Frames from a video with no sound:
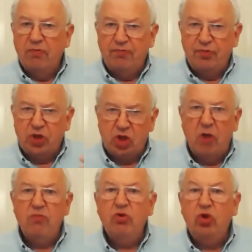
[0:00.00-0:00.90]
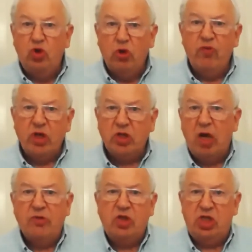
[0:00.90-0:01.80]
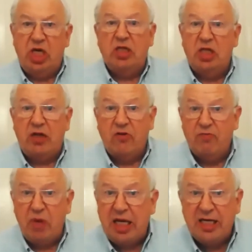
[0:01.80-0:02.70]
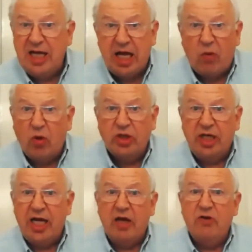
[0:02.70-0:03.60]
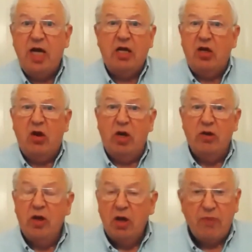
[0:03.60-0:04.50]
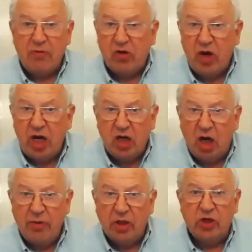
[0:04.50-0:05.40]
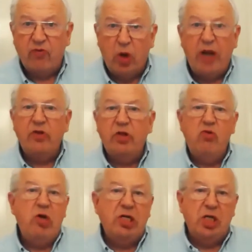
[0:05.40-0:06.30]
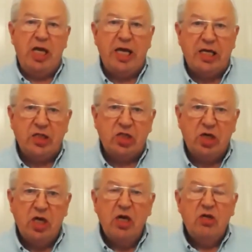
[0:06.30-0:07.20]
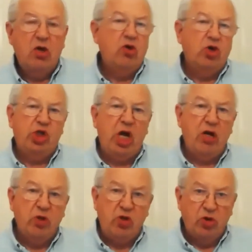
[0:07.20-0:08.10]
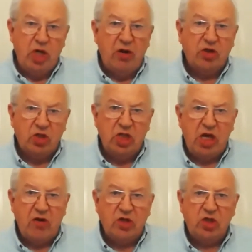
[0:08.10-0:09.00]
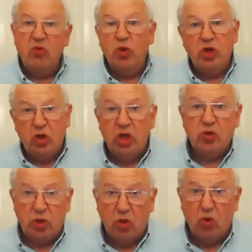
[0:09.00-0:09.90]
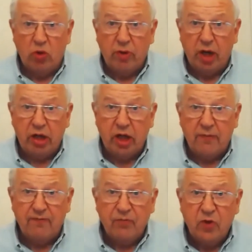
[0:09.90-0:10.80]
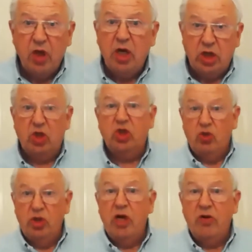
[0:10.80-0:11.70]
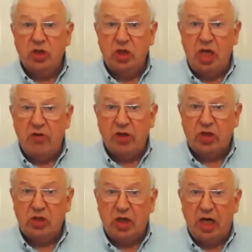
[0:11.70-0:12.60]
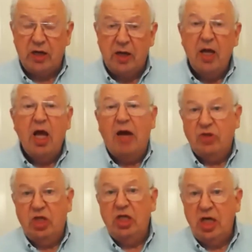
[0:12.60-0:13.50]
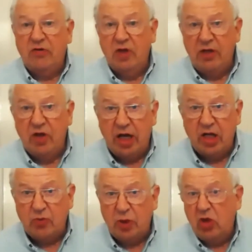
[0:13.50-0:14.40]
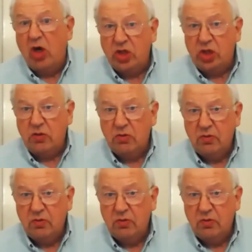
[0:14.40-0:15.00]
some good reason. I'm sick to death of being in debt. I want to get out of debt. I want to pay my credit card bills off. Whatever the reason is, you're sharing with your nearest and dearest. You wouldn't do this with your wall market. It's just your nearest and dearest. Okay, I'm sick to death of living like this because.